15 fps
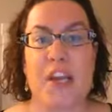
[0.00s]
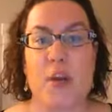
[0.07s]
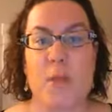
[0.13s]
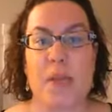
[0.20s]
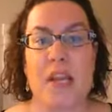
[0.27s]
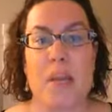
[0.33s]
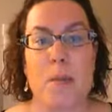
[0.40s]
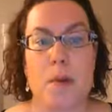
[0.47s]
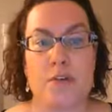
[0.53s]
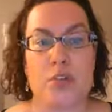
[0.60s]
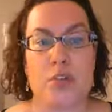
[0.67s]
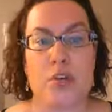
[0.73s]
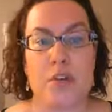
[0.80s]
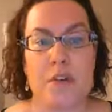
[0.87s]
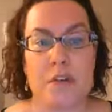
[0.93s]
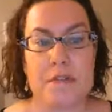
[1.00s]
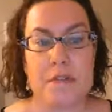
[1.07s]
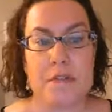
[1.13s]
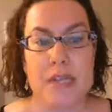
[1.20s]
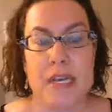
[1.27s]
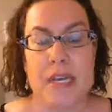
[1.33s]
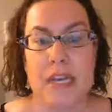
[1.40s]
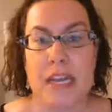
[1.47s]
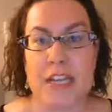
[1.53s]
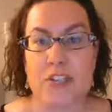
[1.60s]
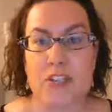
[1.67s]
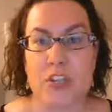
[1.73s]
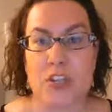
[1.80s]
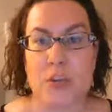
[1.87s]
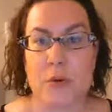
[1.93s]
makeup alternatives
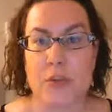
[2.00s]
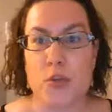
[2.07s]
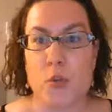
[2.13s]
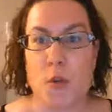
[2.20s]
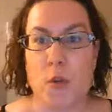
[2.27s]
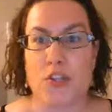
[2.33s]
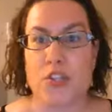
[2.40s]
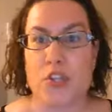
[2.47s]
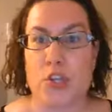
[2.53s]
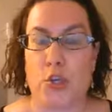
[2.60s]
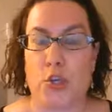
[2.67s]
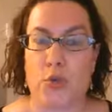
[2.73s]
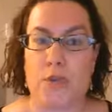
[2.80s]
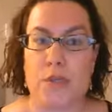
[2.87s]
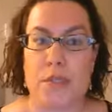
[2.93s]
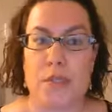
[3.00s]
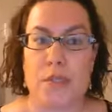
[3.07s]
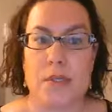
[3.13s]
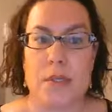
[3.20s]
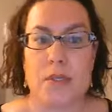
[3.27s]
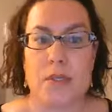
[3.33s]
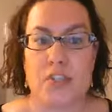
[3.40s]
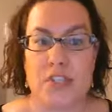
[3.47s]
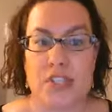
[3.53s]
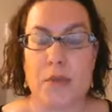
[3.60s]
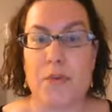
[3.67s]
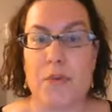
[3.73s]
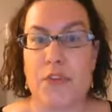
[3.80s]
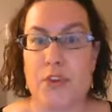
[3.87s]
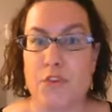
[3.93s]
is you're going to want to use, just like
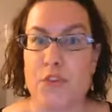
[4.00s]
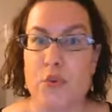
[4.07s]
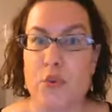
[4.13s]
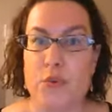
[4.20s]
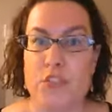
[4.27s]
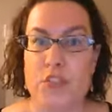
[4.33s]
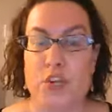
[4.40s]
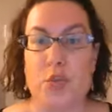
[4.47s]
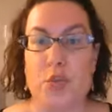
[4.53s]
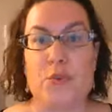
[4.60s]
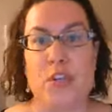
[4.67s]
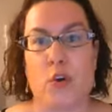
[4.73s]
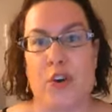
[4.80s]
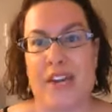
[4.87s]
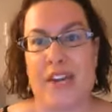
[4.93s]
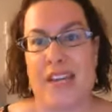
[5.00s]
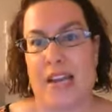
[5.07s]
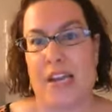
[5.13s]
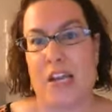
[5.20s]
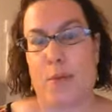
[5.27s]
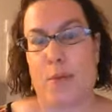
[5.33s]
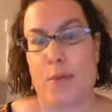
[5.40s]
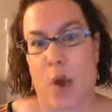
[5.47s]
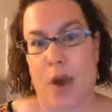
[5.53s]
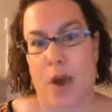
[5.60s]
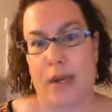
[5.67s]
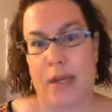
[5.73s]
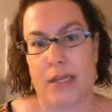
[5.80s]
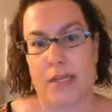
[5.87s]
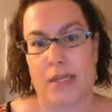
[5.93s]
with your food, start using organic
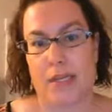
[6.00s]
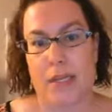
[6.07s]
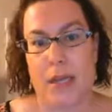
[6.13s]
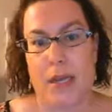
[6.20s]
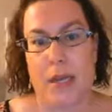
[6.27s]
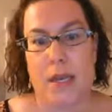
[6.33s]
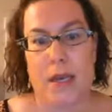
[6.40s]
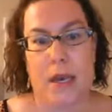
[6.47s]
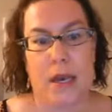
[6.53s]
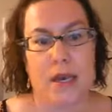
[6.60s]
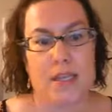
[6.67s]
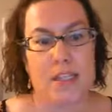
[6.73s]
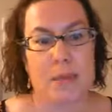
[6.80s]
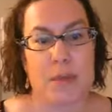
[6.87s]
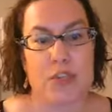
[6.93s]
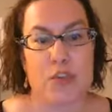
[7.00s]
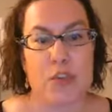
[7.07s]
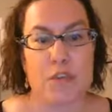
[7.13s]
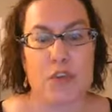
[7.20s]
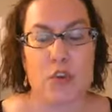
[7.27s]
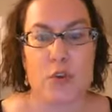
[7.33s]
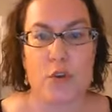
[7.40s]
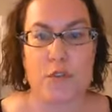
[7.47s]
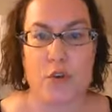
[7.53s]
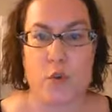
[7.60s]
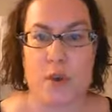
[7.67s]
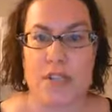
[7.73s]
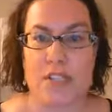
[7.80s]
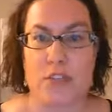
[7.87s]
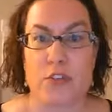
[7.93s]
products, especially if you look for
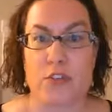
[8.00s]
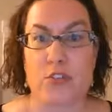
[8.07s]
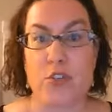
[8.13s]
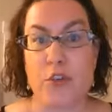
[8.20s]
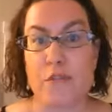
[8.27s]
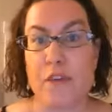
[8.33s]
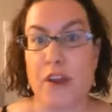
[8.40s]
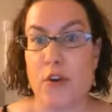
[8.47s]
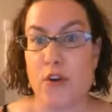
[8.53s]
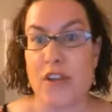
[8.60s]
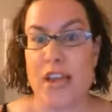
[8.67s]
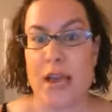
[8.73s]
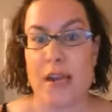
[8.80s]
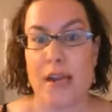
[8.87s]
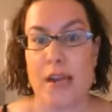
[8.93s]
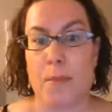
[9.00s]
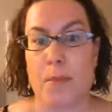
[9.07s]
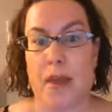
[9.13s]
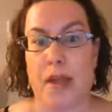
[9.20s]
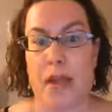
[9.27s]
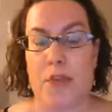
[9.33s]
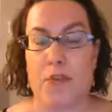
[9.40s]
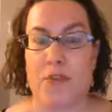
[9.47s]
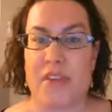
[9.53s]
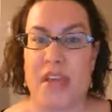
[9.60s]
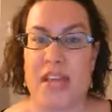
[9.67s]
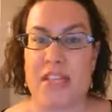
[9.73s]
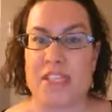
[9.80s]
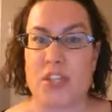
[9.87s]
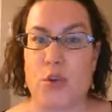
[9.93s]
ones that are certified organic by either the
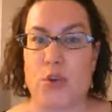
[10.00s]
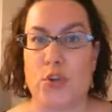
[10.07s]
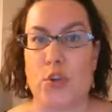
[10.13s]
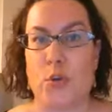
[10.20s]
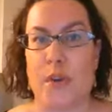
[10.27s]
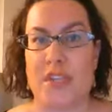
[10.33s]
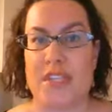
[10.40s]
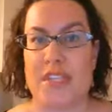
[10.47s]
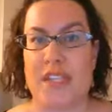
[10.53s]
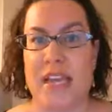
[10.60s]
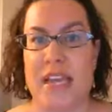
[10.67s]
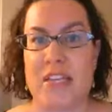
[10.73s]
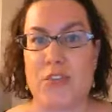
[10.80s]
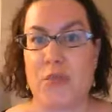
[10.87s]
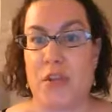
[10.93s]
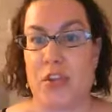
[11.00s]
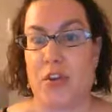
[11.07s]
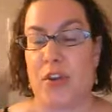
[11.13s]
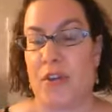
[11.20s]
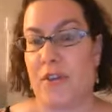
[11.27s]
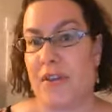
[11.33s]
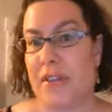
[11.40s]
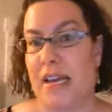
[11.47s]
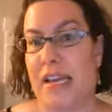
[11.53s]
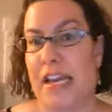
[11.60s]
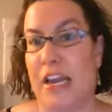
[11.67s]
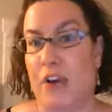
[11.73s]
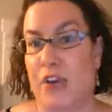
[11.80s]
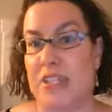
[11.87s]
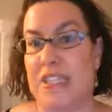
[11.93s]
ACO or USDA, so that you're giving that
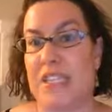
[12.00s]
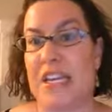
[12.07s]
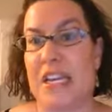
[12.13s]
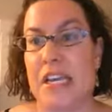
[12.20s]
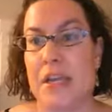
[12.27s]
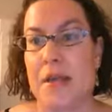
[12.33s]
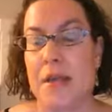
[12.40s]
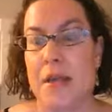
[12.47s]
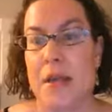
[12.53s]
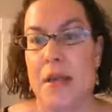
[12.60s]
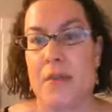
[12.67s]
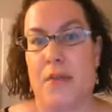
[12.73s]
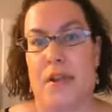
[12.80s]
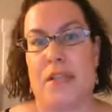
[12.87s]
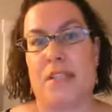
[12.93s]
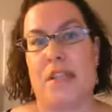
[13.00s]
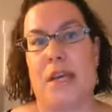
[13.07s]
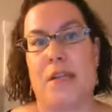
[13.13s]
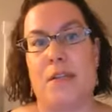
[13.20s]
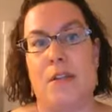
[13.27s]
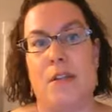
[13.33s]
guarantee that it's gone